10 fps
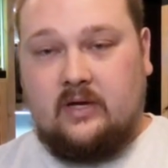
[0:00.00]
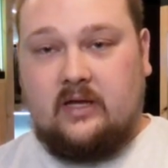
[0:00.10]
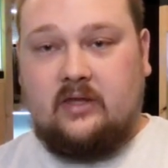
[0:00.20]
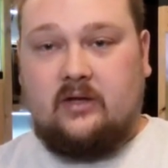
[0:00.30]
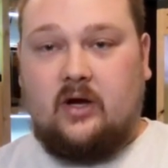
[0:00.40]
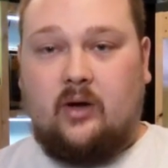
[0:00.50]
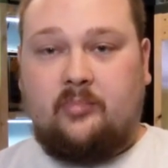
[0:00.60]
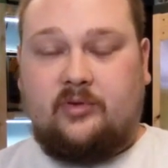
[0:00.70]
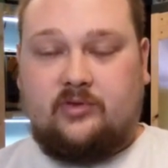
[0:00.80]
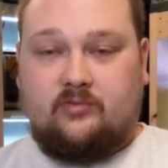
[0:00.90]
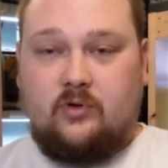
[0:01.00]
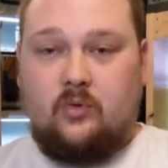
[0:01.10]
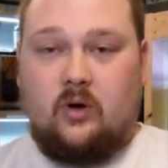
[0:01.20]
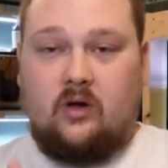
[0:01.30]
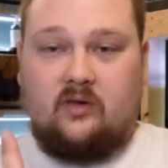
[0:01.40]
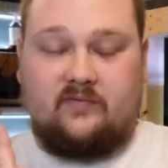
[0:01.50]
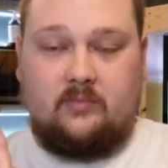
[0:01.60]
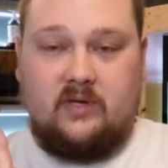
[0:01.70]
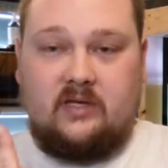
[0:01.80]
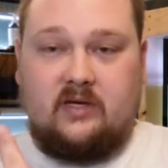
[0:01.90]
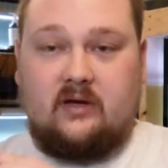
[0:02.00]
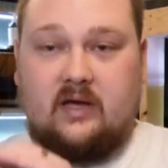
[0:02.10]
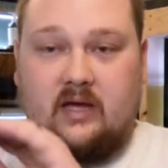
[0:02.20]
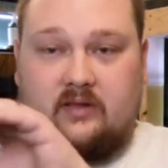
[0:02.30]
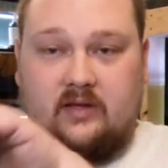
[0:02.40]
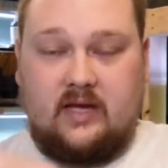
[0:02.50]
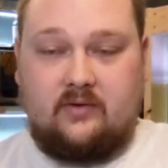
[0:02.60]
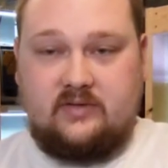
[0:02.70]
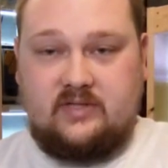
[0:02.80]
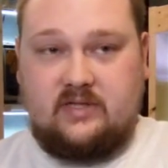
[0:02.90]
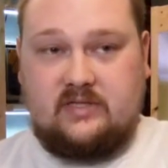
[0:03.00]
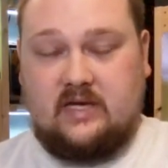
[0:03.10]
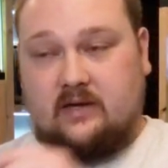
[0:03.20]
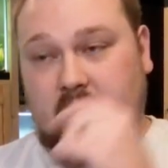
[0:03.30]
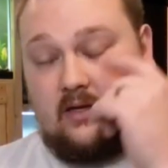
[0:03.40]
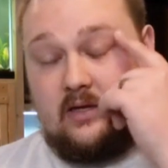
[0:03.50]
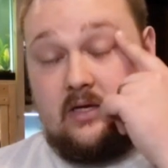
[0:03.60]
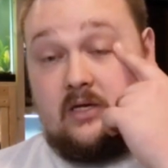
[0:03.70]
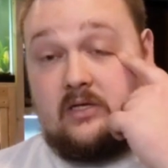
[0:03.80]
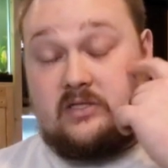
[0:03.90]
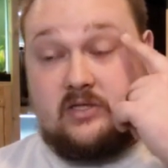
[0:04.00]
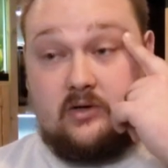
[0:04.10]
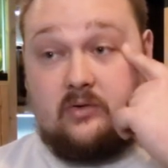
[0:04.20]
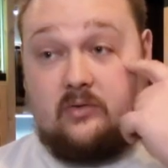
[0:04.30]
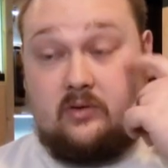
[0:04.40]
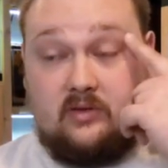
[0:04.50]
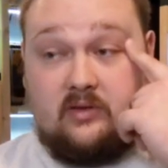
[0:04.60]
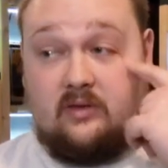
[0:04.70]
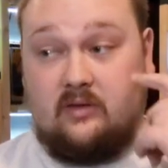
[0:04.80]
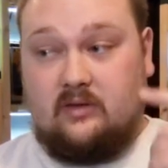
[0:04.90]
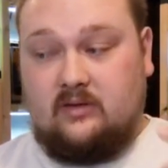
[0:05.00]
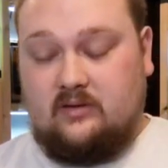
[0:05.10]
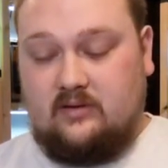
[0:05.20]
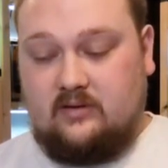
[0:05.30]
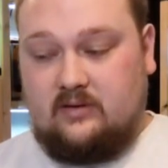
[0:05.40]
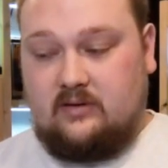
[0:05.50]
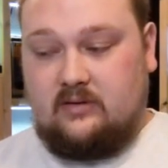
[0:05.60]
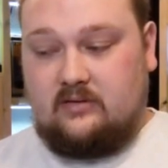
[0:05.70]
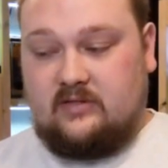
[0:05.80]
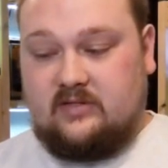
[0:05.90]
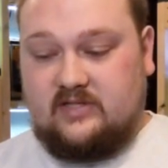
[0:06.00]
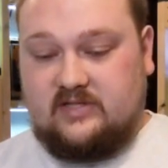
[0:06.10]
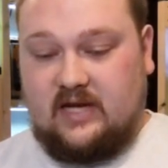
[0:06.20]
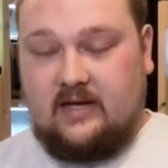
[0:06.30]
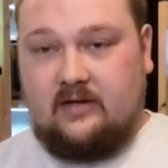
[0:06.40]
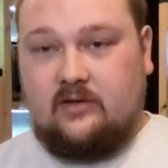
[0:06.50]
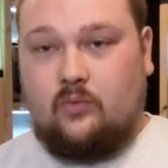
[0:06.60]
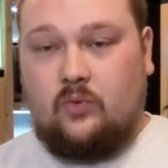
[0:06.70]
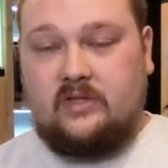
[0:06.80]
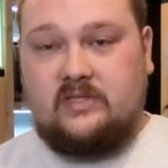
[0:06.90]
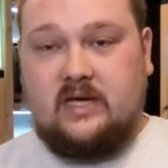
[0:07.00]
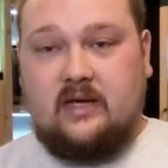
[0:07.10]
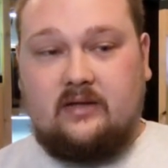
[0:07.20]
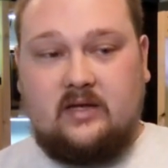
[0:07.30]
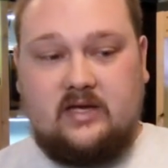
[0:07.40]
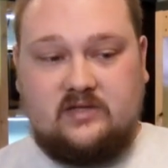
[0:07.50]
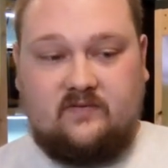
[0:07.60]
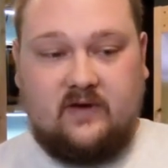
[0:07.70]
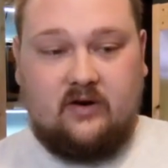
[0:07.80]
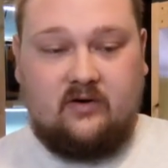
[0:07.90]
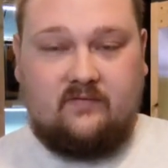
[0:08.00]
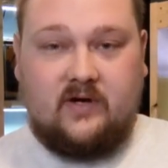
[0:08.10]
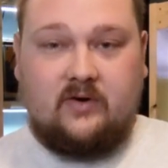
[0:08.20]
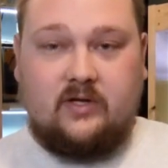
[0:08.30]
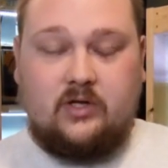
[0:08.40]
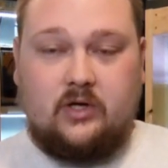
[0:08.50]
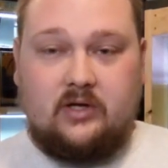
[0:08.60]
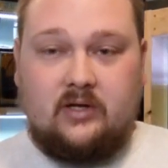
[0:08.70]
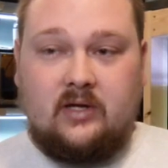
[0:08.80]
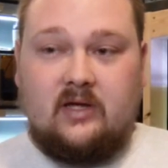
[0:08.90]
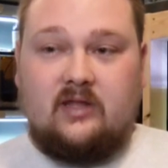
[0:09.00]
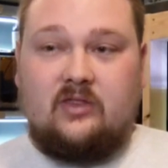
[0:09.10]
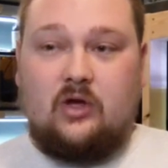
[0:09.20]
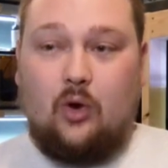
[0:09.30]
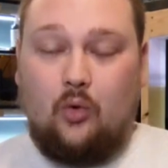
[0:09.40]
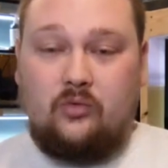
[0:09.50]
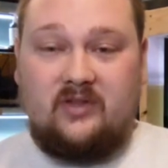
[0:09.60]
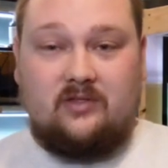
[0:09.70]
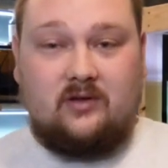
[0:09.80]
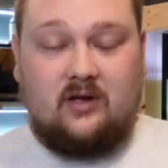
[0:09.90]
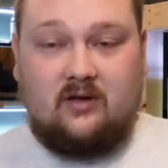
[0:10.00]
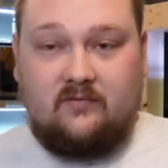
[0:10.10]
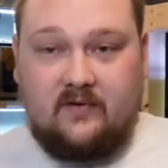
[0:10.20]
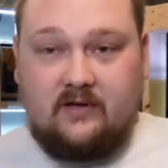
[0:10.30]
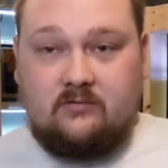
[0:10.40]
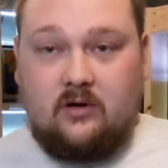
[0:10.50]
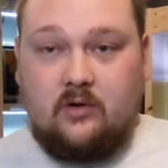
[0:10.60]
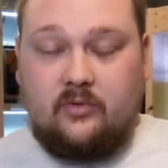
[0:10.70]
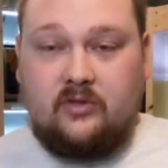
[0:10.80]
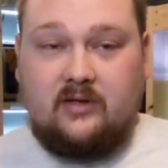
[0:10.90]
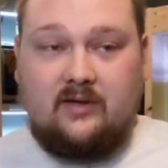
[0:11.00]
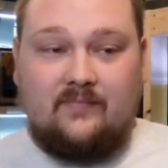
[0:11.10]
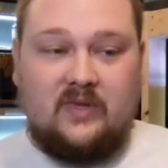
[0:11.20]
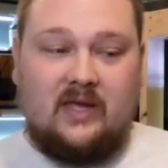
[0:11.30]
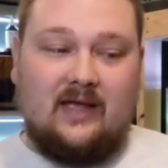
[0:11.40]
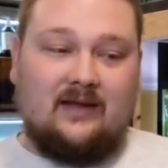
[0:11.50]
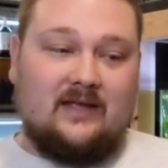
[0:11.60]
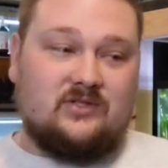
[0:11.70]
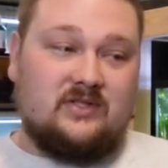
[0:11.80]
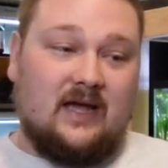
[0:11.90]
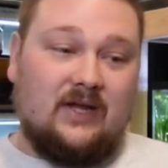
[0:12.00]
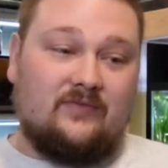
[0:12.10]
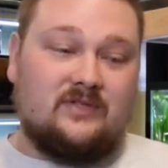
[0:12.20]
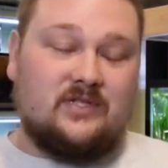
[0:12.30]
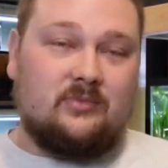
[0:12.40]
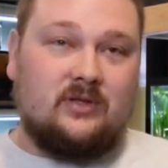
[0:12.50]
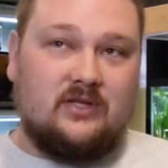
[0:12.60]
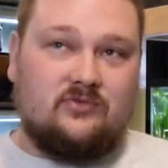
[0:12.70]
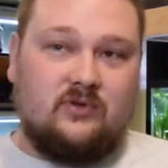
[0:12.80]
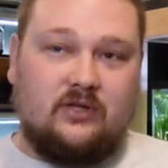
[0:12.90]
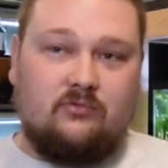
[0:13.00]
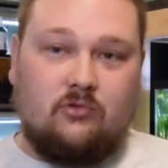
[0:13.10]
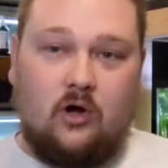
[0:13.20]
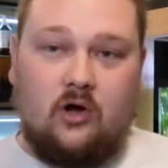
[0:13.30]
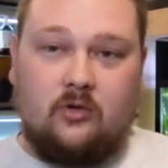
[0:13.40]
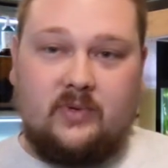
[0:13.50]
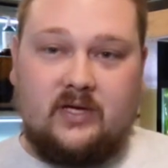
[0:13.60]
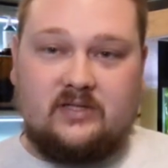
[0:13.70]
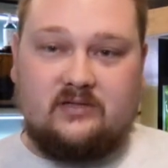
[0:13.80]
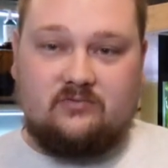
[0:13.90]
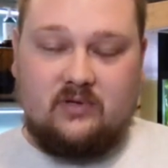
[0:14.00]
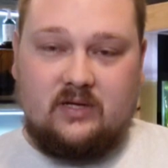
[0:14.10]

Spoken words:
and then up through all of the media and then out into the tank. So the design on the 110 is very, very good. The only thing I can find wrong with it, and it's not even something that's really wrong because